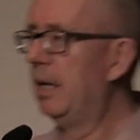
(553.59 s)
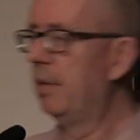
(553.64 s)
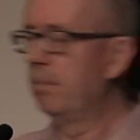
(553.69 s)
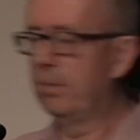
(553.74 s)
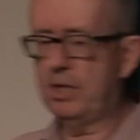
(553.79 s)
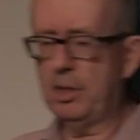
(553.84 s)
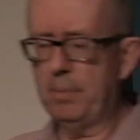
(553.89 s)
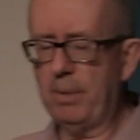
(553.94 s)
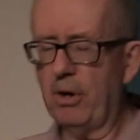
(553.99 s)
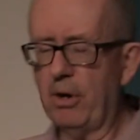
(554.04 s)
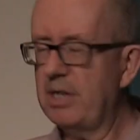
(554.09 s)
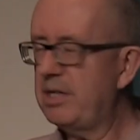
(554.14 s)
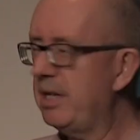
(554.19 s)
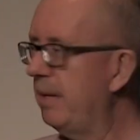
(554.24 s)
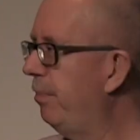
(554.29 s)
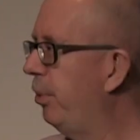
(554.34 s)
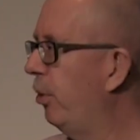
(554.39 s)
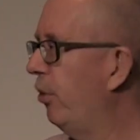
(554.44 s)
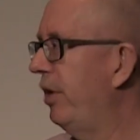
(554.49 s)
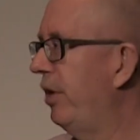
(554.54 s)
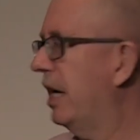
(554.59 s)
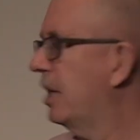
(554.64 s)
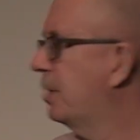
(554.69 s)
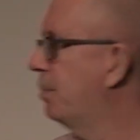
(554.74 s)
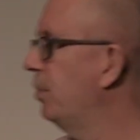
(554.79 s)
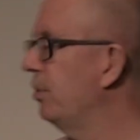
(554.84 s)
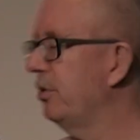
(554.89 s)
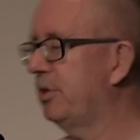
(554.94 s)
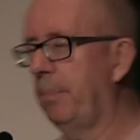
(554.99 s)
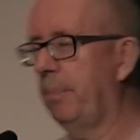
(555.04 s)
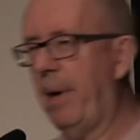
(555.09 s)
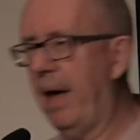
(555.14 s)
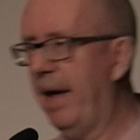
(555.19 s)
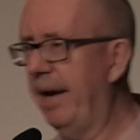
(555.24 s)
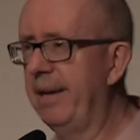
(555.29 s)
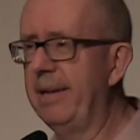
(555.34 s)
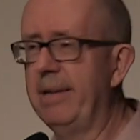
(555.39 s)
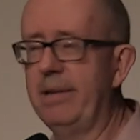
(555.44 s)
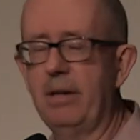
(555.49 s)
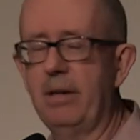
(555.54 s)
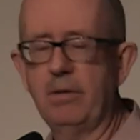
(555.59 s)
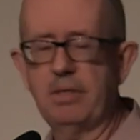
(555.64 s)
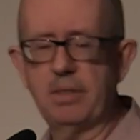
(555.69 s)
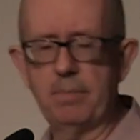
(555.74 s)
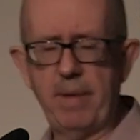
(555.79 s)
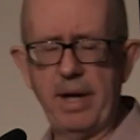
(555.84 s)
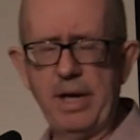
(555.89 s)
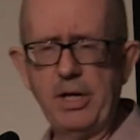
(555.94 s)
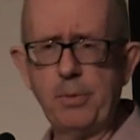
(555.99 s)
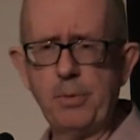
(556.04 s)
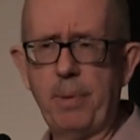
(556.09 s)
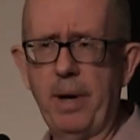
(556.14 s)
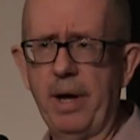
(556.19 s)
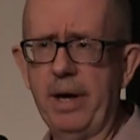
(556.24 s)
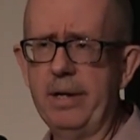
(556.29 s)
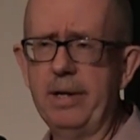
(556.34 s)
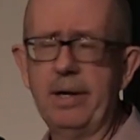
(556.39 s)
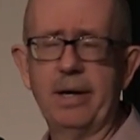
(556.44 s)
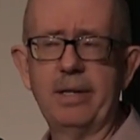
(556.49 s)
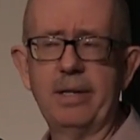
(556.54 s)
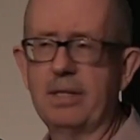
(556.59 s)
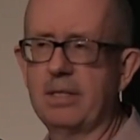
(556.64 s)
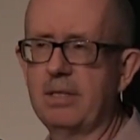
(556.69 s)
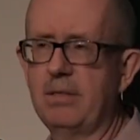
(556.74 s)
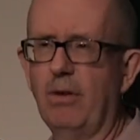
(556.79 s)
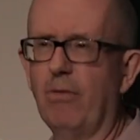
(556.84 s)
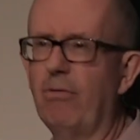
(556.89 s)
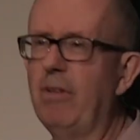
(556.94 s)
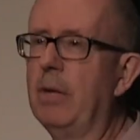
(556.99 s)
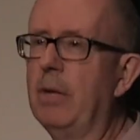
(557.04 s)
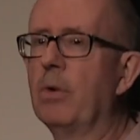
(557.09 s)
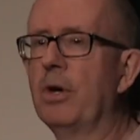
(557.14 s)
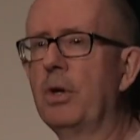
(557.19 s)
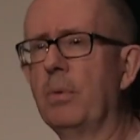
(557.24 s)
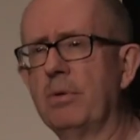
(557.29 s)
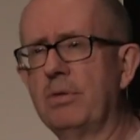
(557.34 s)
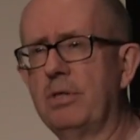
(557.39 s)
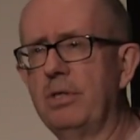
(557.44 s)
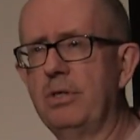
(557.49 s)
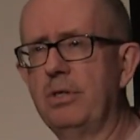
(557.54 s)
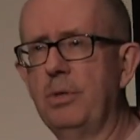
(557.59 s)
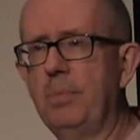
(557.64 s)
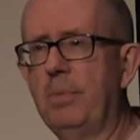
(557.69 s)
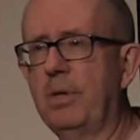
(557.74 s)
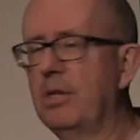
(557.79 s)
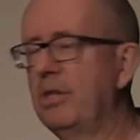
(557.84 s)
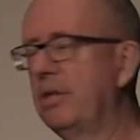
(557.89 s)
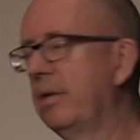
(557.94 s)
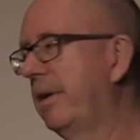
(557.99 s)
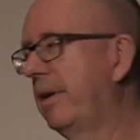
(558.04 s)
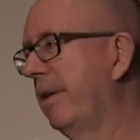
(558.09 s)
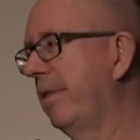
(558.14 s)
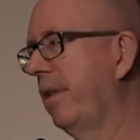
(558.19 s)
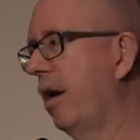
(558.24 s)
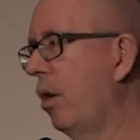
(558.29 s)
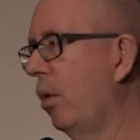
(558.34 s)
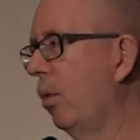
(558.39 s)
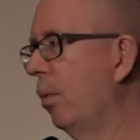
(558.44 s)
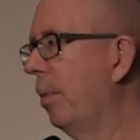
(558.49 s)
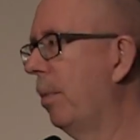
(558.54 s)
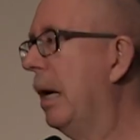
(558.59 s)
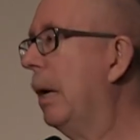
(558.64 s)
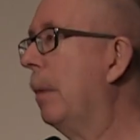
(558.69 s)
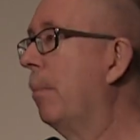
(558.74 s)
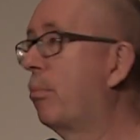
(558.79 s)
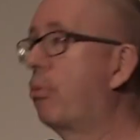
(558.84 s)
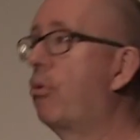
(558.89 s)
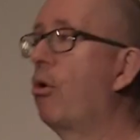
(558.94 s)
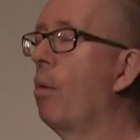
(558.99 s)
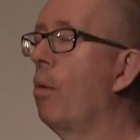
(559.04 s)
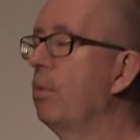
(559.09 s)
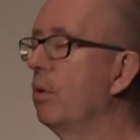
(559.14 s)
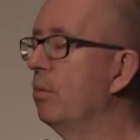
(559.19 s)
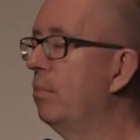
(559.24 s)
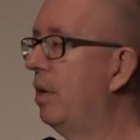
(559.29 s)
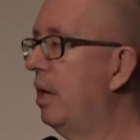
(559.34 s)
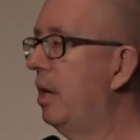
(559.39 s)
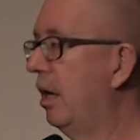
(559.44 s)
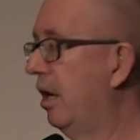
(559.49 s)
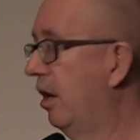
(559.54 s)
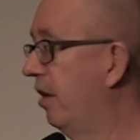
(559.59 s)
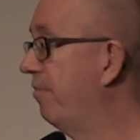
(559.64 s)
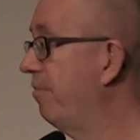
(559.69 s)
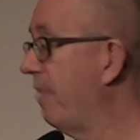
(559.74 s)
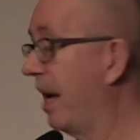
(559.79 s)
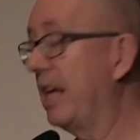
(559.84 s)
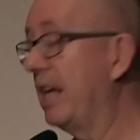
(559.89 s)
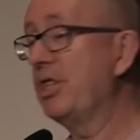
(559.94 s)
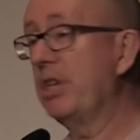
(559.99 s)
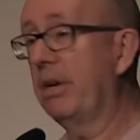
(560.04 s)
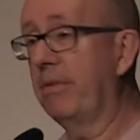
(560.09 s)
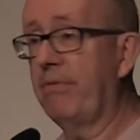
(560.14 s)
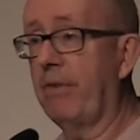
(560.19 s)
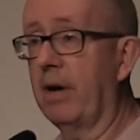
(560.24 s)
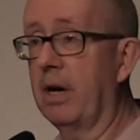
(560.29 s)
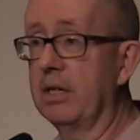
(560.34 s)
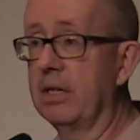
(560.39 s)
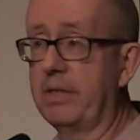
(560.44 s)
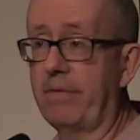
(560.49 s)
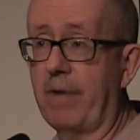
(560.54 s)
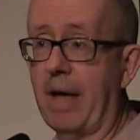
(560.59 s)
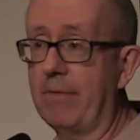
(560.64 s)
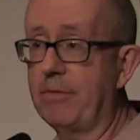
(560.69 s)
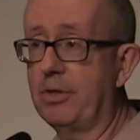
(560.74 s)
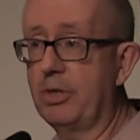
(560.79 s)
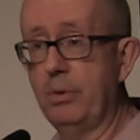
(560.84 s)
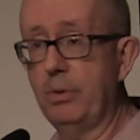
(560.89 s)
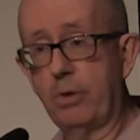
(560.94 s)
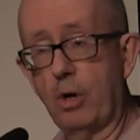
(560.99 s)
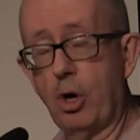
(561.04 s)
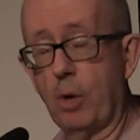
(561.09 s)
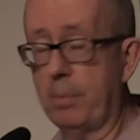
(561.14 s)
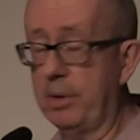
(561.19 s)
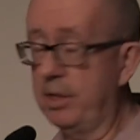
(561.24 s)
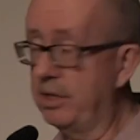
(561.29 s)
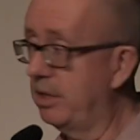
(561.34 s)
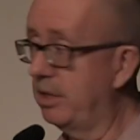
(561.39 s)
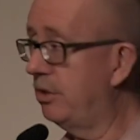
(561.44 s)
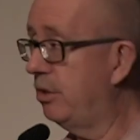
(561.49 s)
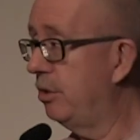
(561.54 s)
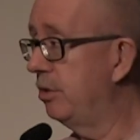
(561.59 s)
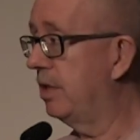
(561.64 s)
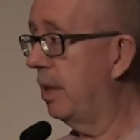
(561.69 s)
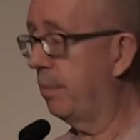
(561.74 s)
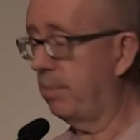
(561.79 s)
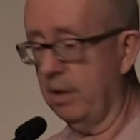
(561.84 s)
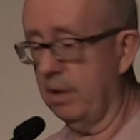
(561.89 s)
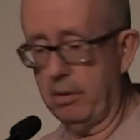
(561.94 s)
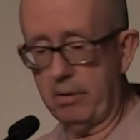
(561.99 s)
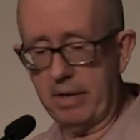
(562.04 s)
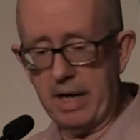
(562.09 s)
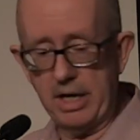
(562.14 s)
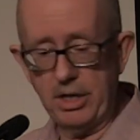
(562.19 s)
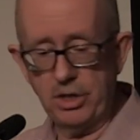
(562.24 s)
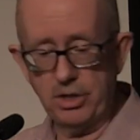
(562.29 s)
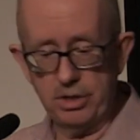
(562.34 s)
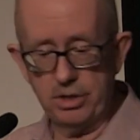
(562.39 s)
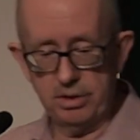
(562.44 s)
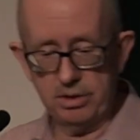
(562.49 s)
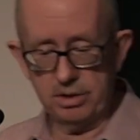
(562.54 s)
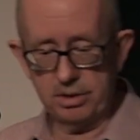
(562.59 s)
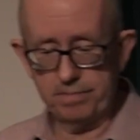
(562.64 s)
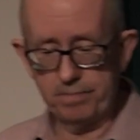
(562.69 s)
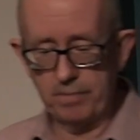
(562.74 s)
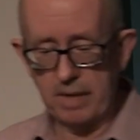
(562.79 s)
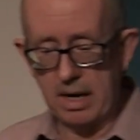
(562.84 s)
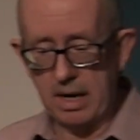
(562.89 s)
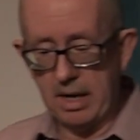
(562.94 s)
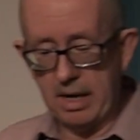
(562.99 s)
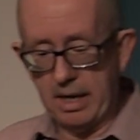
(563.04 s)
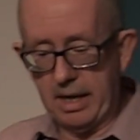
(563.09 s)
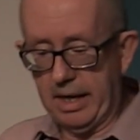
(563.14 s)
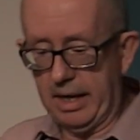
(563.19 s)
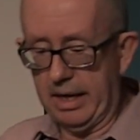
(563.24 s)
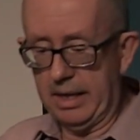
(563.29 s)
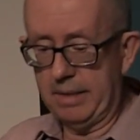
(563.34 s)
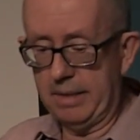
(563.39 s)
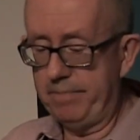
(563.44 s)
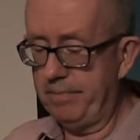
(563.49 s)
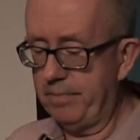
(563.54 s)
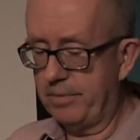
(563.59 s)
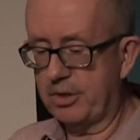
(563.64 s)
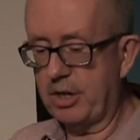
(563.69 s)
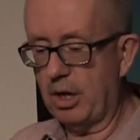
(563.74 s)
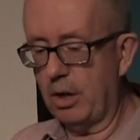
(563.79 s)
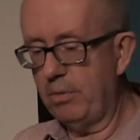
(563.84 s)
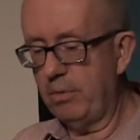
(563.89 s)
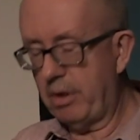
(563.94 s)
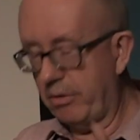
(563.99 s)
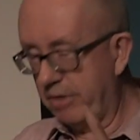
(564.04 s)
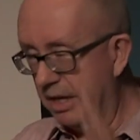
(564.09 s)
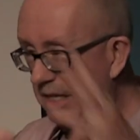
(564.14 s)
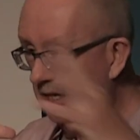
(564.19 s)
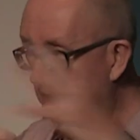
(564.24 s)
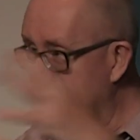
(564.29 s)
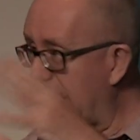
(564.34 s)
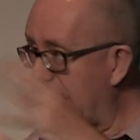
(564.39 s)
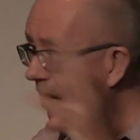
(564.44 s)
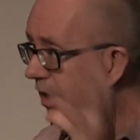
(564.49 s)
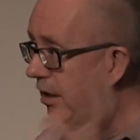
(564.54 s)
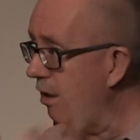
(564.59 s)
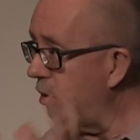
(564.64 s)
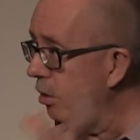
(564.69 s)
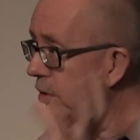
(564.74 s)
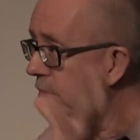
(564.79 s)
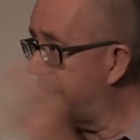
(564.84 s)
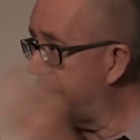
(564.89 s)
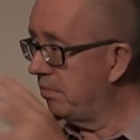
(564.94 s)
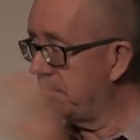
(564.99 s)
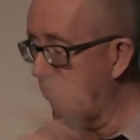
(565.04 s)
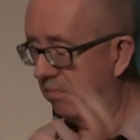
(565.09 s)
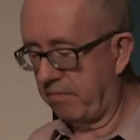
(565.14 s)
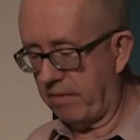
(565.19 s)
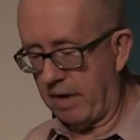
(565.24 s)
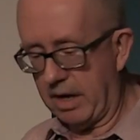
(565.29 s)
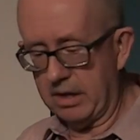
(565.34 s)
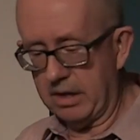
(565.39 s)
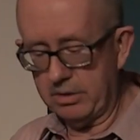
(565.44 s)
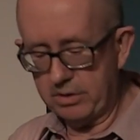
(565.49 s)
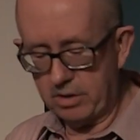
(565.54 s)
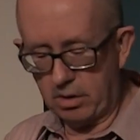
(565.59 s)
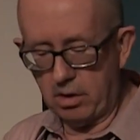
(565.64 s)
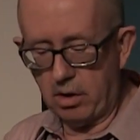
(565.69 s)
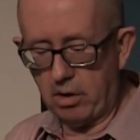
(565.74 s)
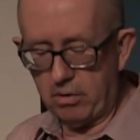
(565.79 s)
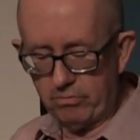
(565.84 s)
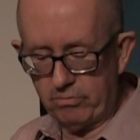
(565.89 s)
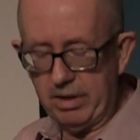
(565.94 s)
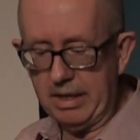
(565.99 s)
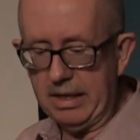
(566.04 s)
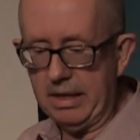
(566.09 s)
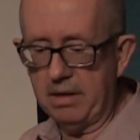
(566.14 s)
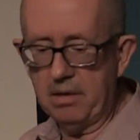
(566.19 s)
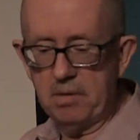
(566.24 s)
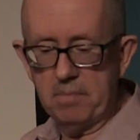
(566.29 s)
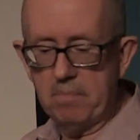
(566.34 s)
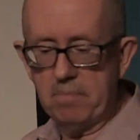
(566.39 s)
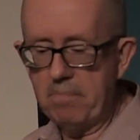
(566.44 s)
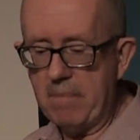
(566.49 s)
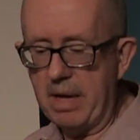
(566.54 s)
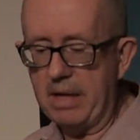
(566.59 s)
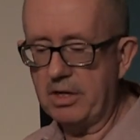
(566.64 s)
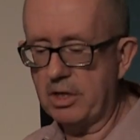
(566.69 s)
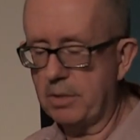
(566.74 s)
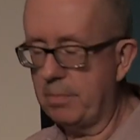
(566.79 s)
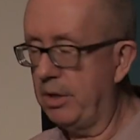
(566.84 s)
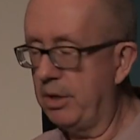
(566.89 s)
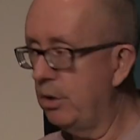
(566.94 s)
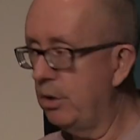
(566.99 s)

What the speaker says: but to be honest, import and export's a pain. It's a major pain, and it's not really what you want to do because you get the whole problem of managing files if you have 2 copies in 2 separate locations. So these siloed files are really meant to be